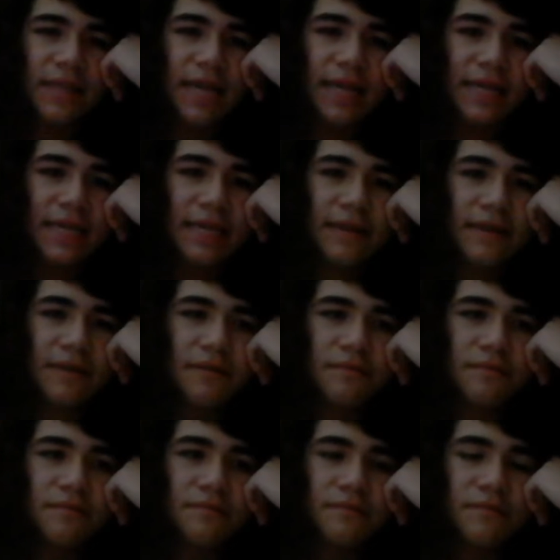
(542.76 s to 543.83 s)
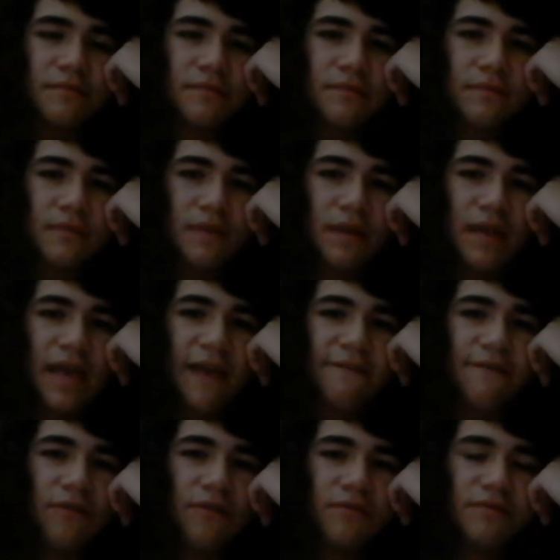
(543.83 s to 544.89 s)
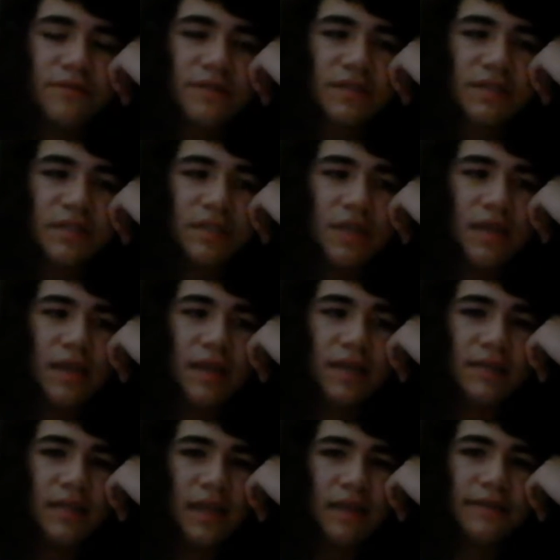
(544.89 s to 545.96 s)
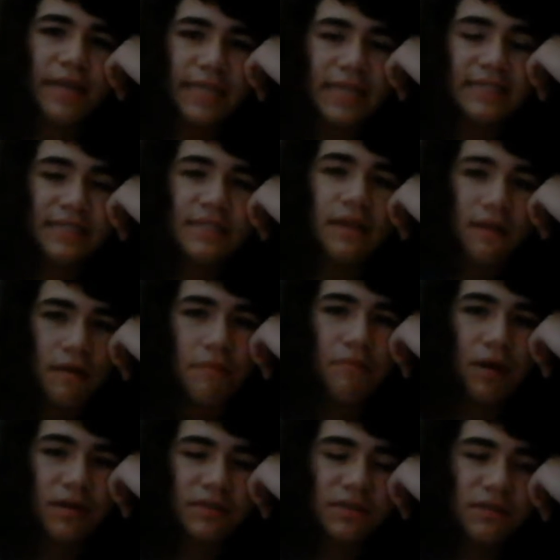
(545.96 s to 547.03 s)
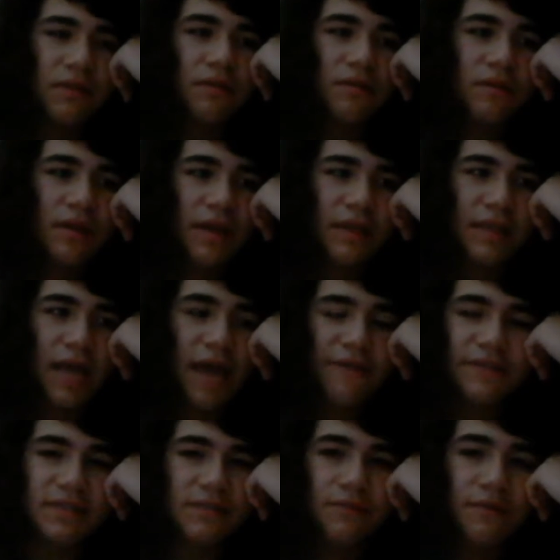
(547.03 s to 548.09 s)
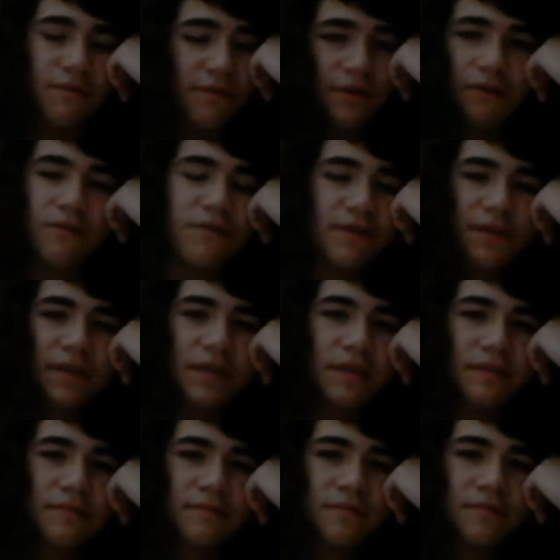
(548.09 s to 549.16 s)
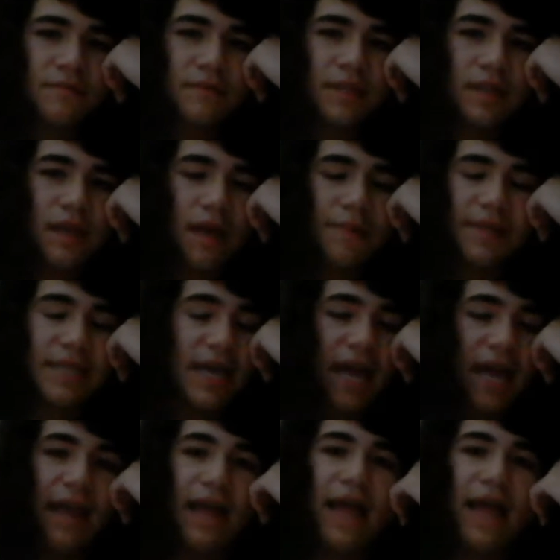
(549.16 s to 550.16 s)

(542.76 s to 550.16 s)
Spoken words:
neck headphones that I did unbox though and haven't done a review of it. I'm gonna